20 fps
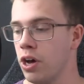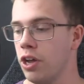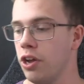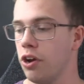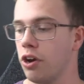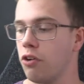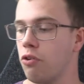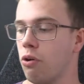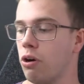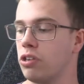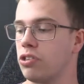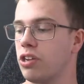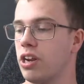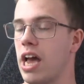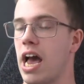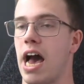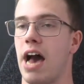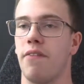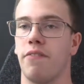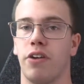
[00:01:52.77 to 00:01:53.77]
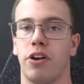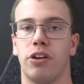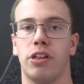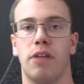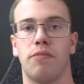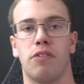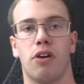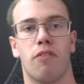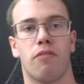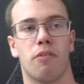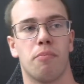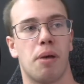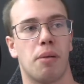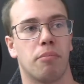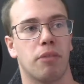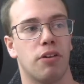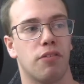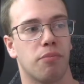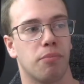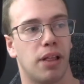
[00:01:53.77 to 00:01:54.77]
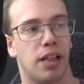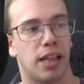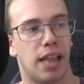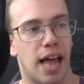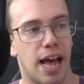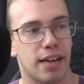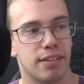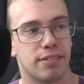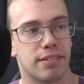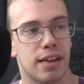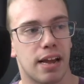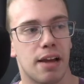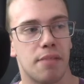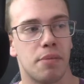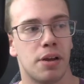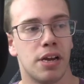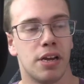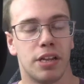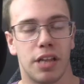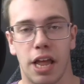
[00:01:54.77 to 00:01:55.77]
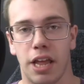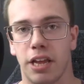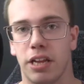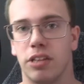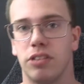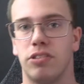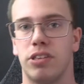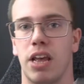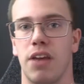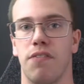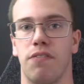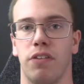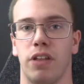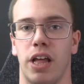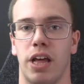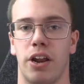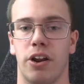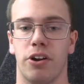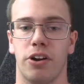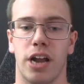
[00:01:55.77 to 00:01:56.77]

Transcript: You're of course going to have your leftover memory from the last time that you can save for later.